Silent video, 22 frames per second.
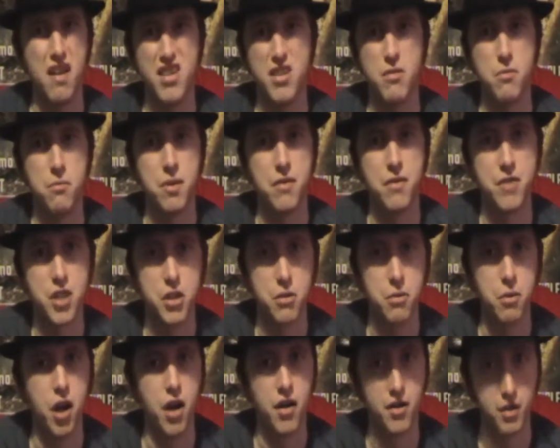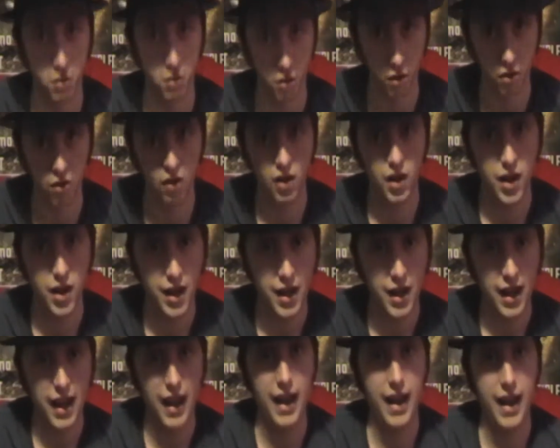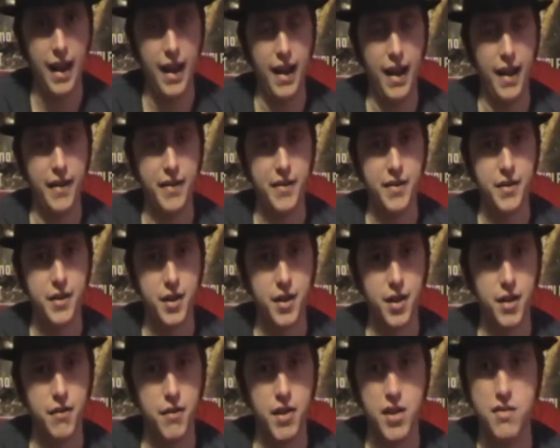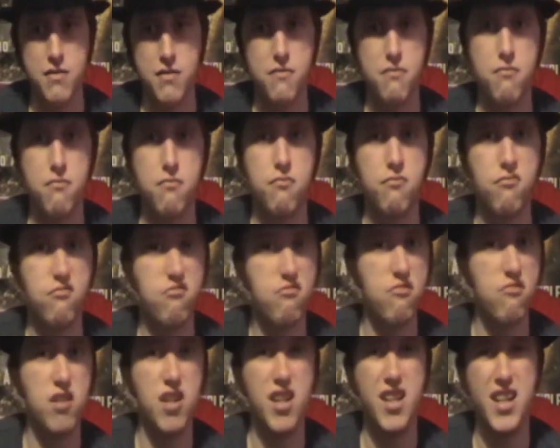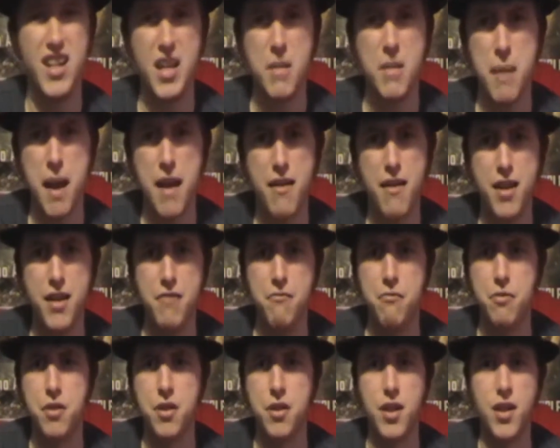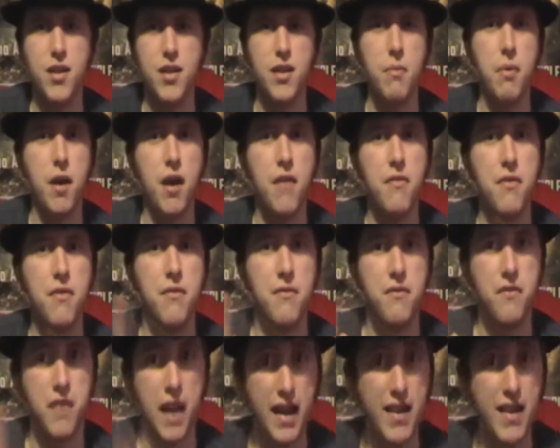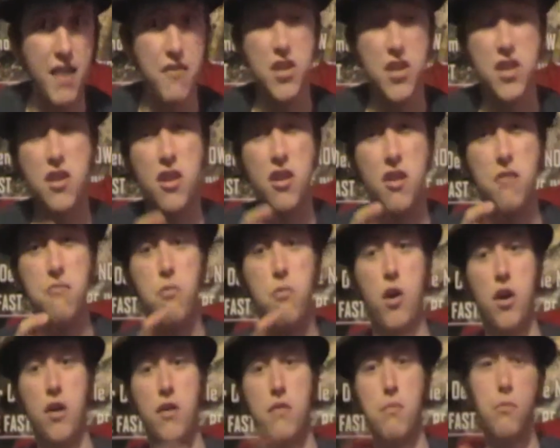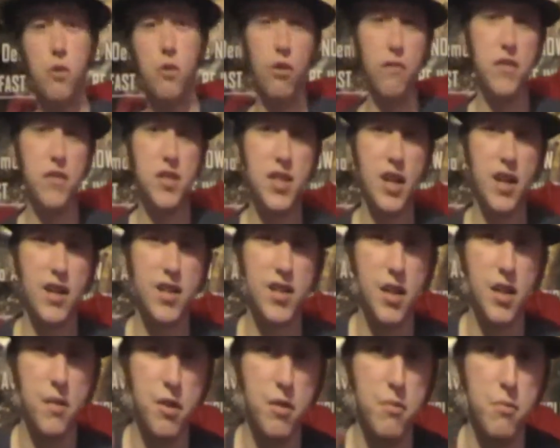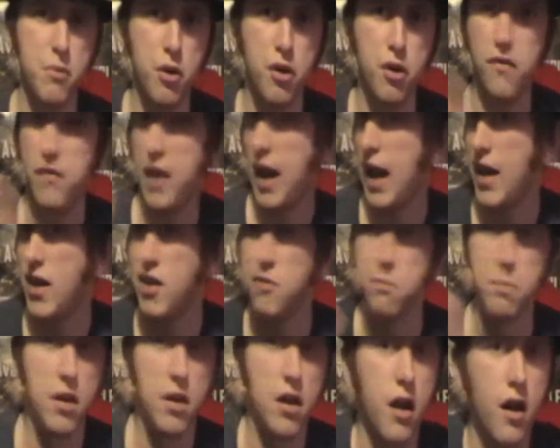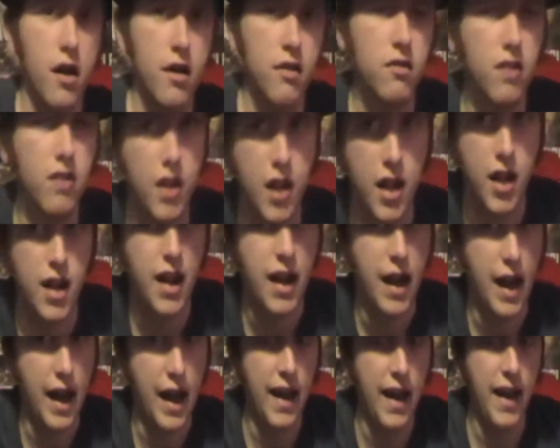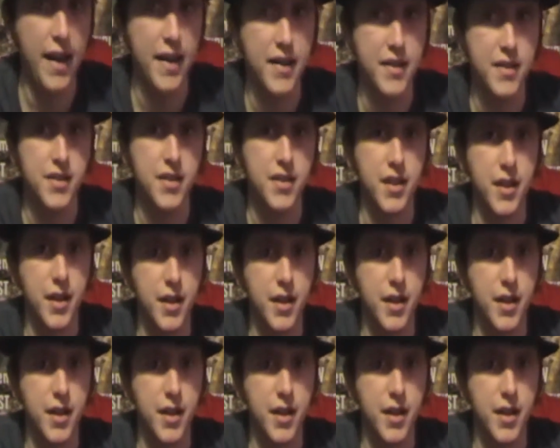shouldn't be too hard at all. And that's really about it, really. Apart from that, I've just got to work more on the tech demo, more on the Hand of Belial, and